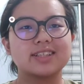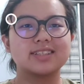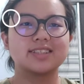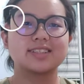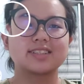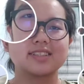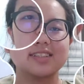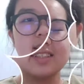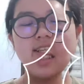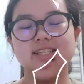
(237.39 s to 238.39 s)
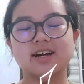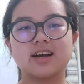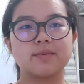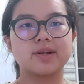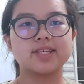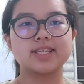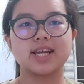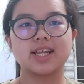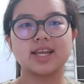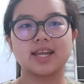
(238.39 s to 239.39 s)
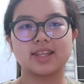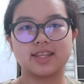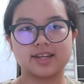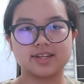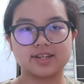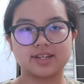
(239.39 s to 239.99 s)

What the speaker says: Lastly, let's talk about setting and diction.